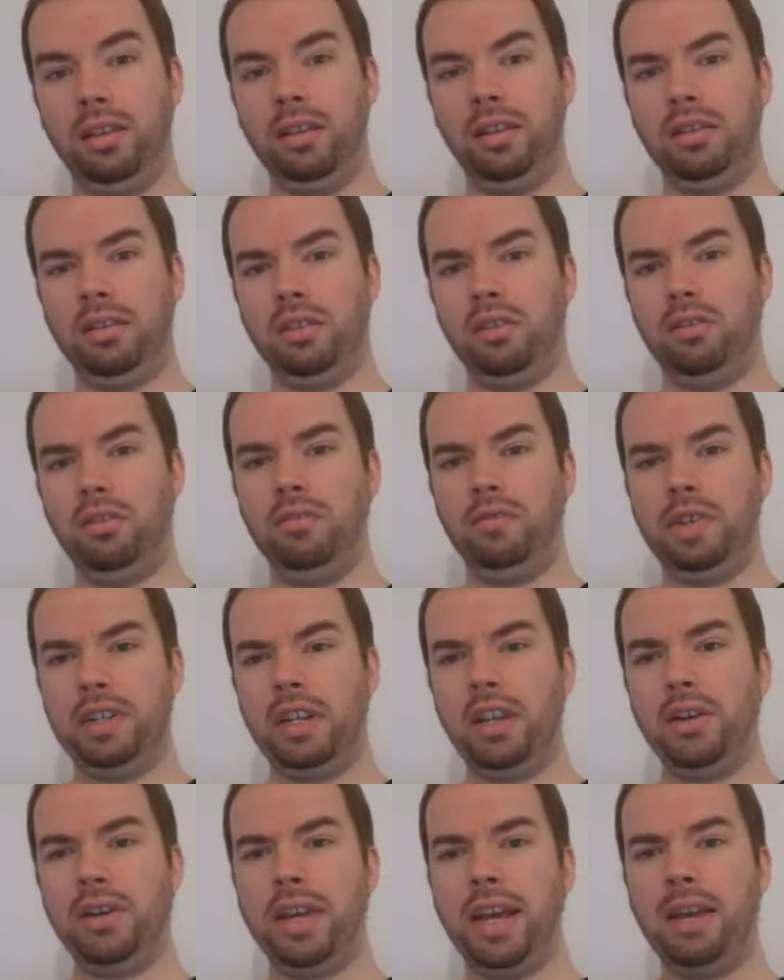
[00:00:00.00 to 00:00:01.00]
There's a new
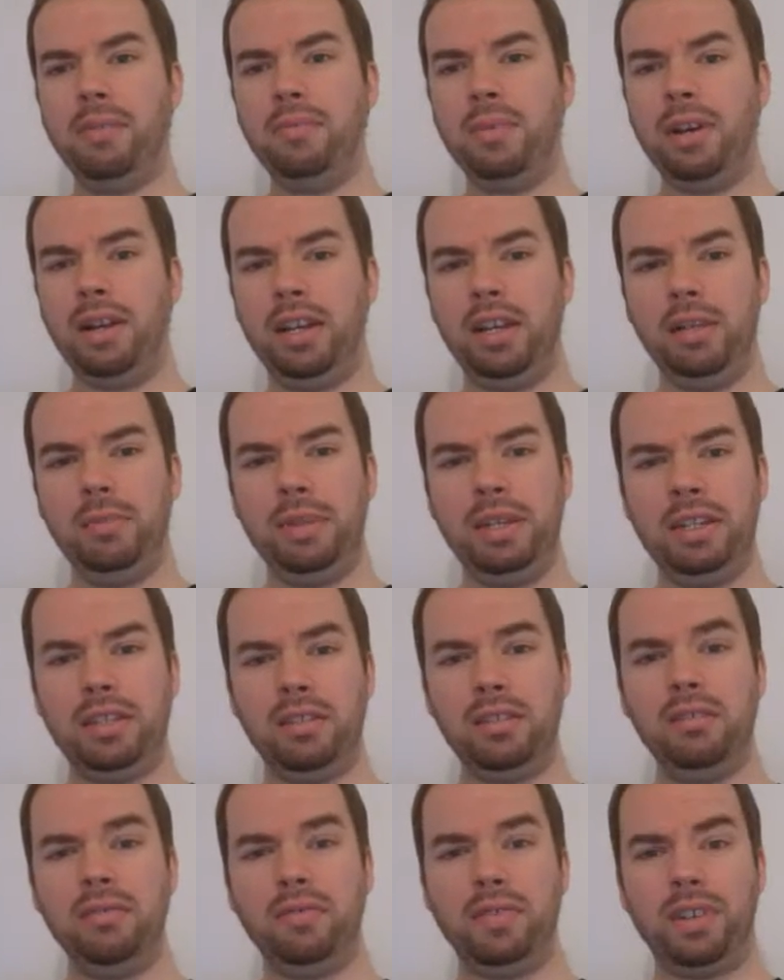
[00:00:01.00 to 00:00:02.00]
video game where Liam
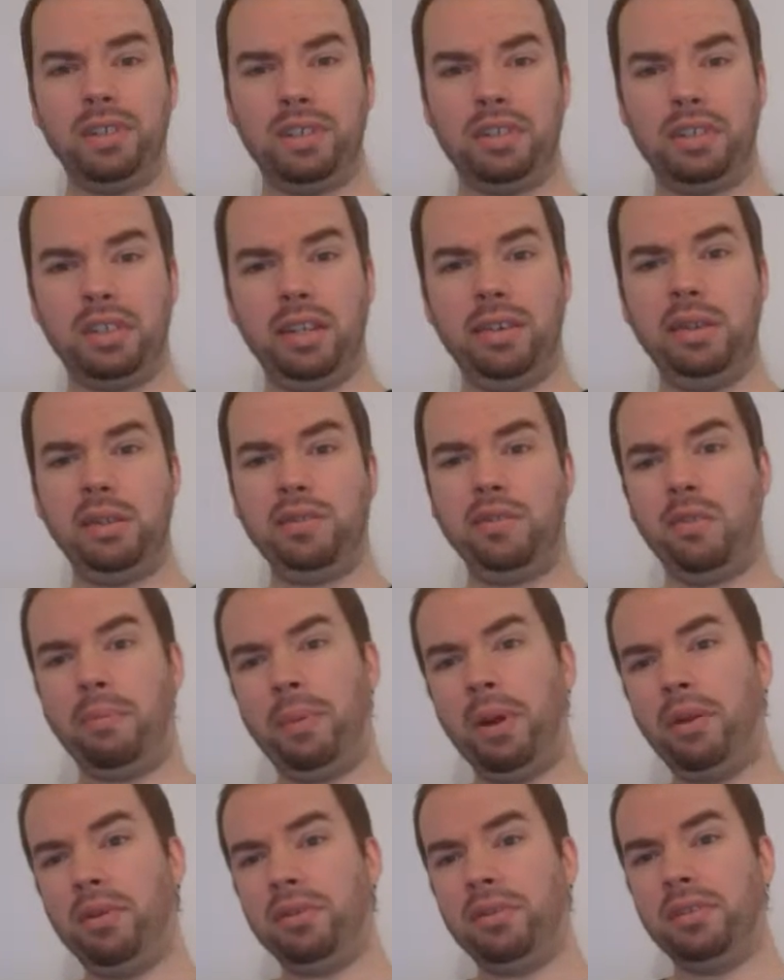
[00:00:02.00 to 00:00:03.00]
Neeson fights a series of
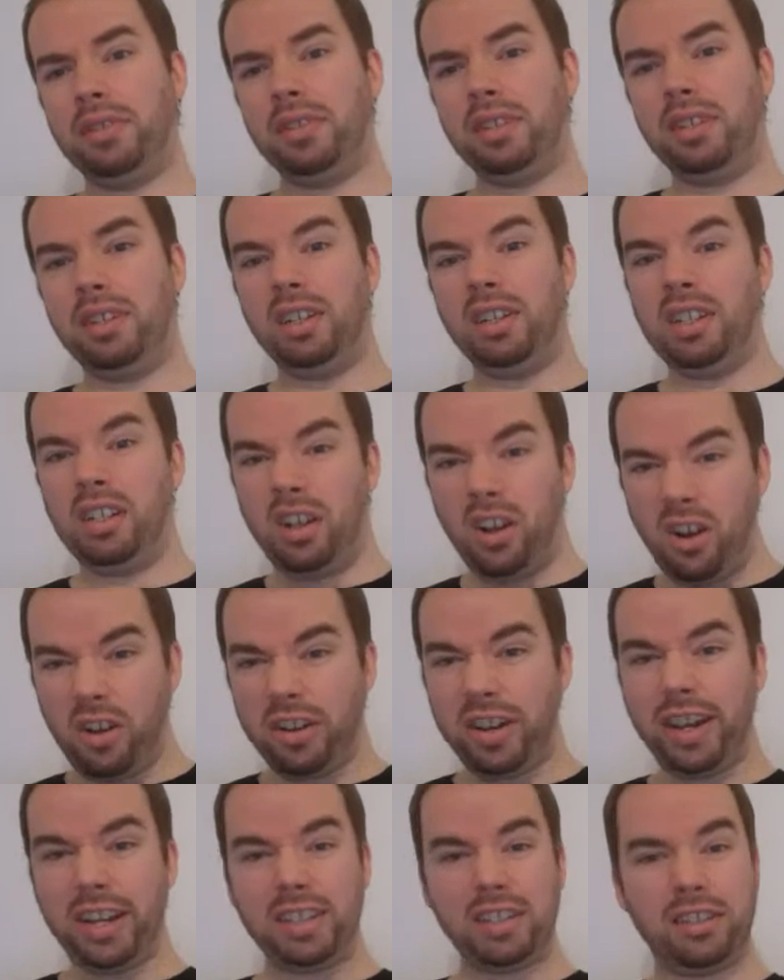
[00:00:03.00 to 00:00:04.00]
opponents in an
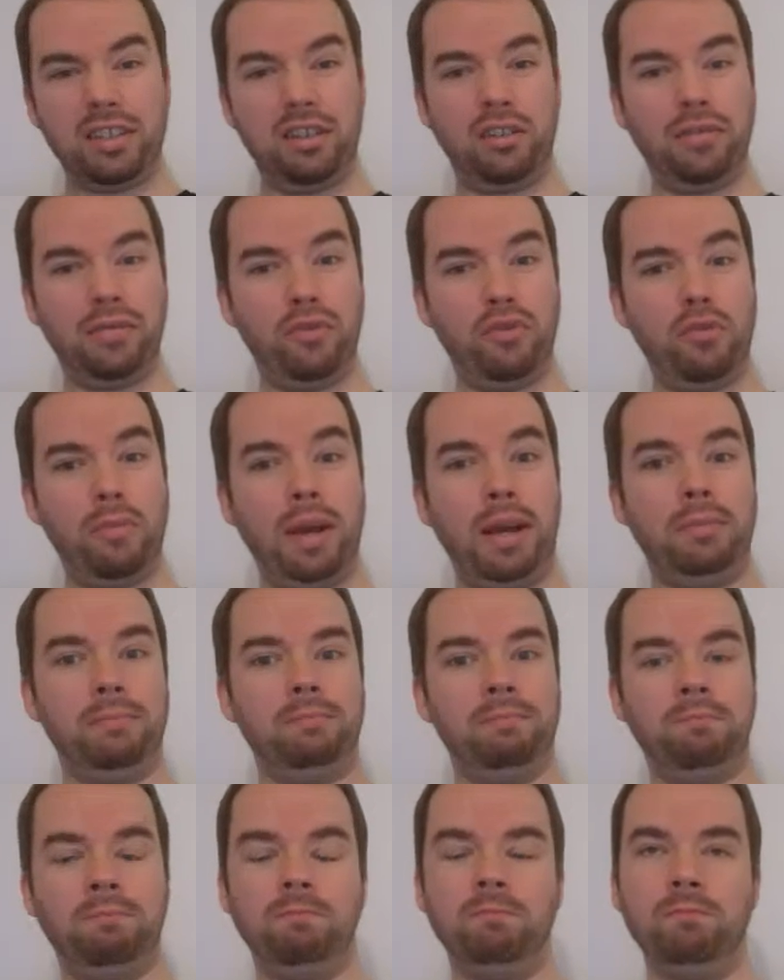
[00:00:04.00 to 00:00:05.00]
arcade-style format.
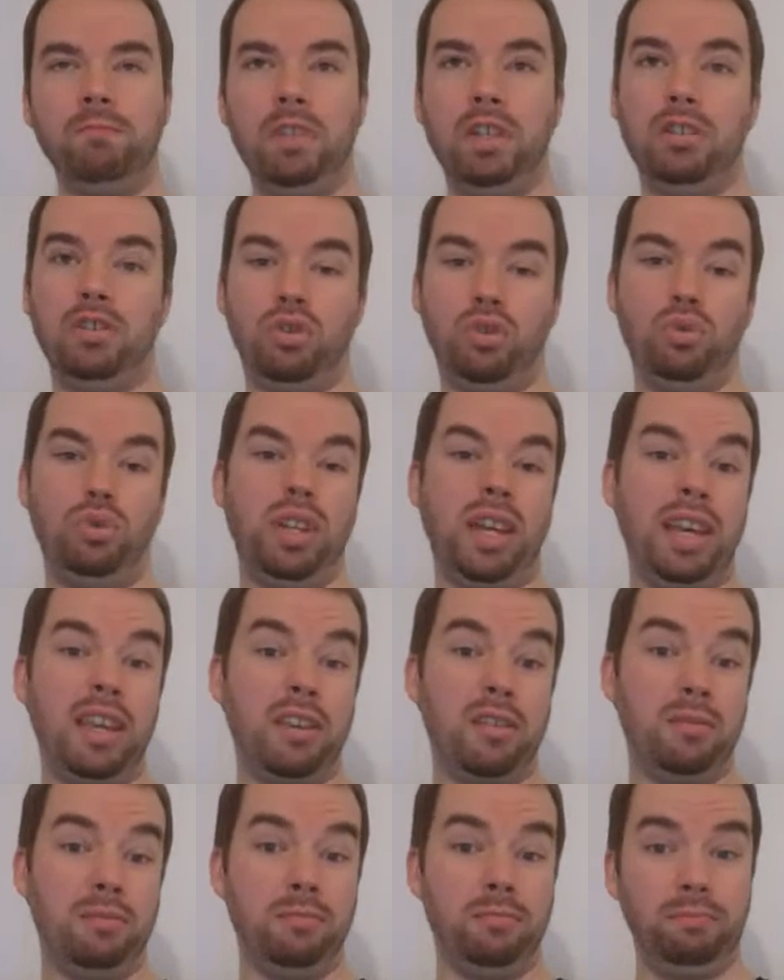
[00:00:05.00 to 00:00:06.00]
It's called
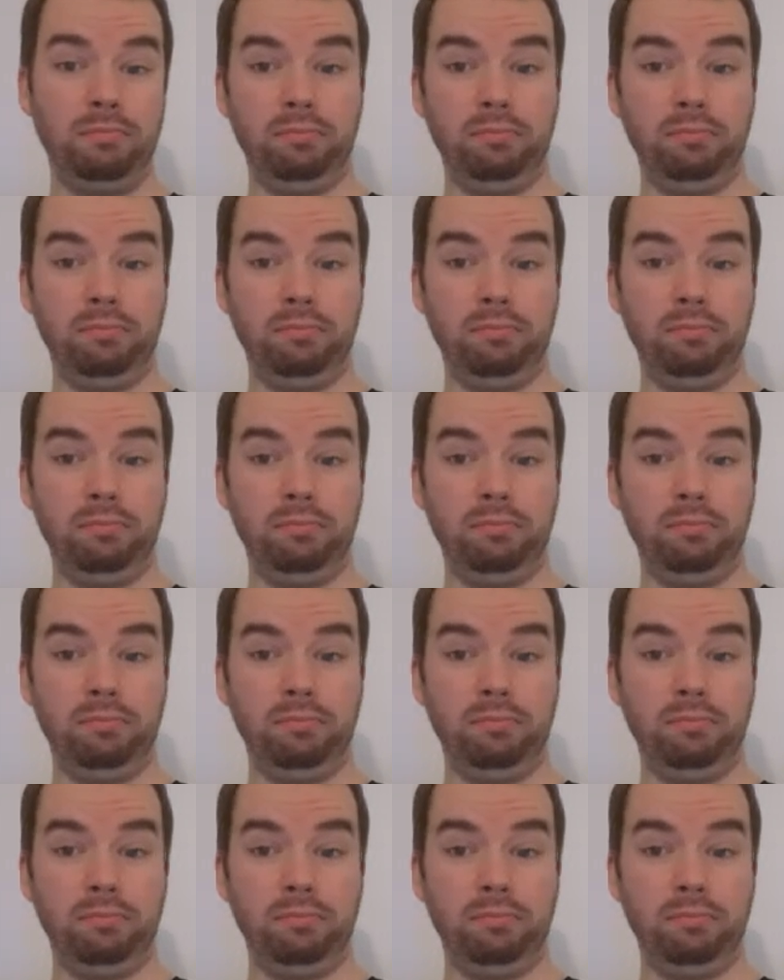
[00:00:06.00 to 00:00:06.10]
Taken.